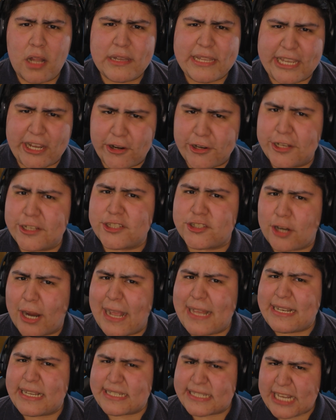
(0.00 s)
Ollie, are you
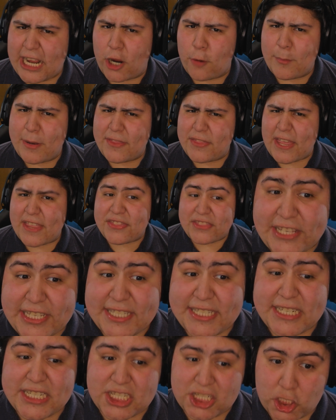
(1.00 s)
trying to tell me that
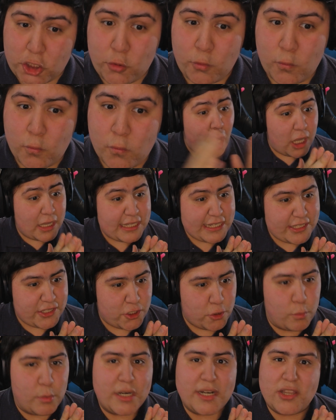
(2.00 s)
this is you? Ollie,
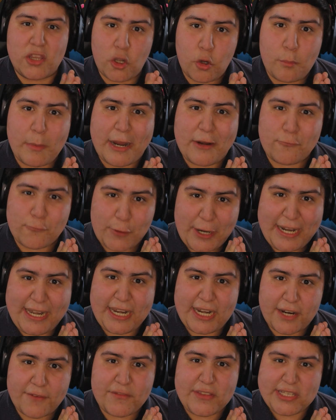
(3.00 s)
do you want to know my
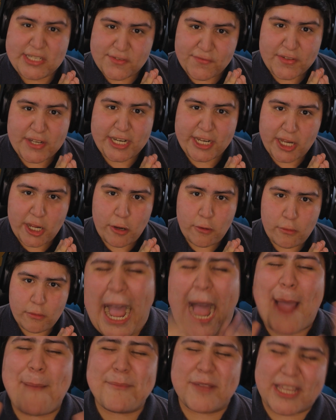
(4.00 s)
rating of this video?
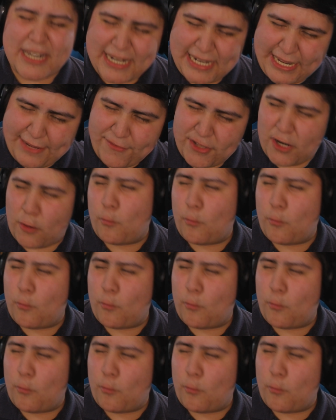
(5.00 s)
I'm gonna give